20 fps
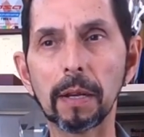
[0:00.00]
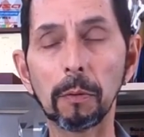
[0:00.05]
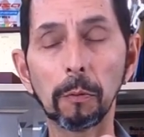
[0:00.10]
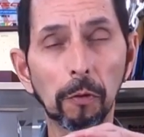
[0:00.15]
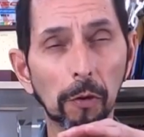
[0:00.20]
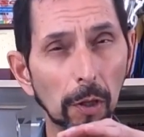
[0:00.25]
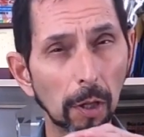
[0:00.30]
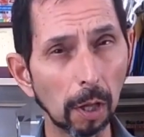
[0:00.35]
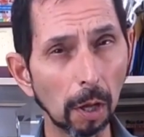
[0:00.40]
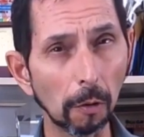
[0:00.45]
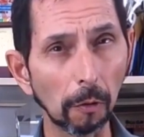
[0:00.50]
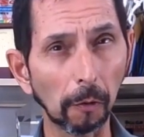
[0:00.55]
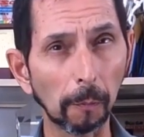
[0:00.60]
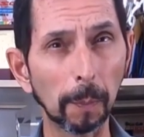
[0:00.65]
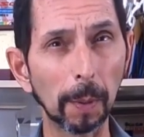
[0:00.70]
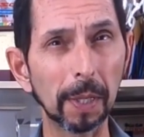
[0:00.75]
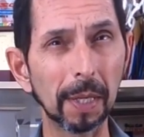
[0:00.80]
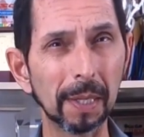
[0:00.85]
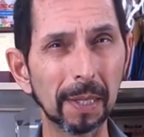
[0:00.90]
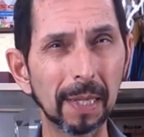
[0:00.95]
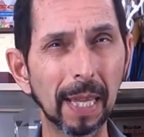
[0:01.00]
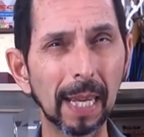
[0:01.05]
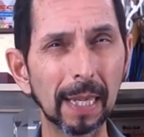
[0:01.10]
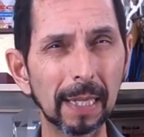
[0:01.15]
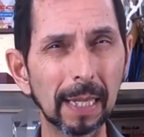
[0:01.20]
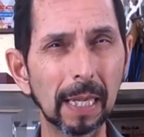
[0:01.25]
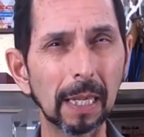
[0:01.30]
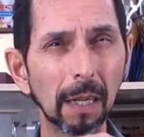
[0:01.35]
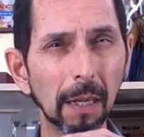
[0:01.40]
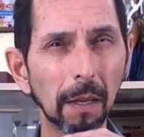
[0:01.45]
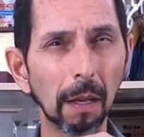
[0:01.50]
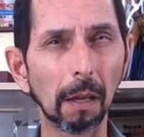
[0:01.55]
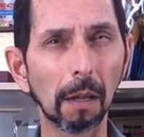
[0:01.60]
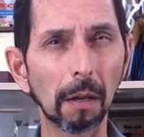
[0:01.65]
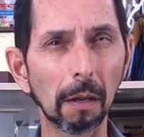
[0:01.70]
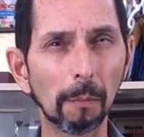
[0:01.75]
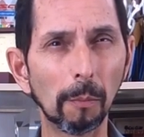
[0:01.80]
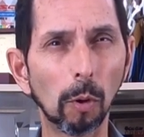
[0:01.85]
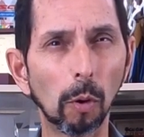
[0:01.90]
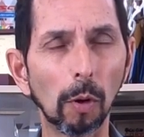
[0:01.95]
It was close, but they needed a
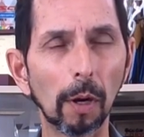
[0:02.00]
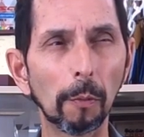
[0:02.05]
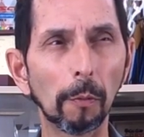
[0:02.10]
little more.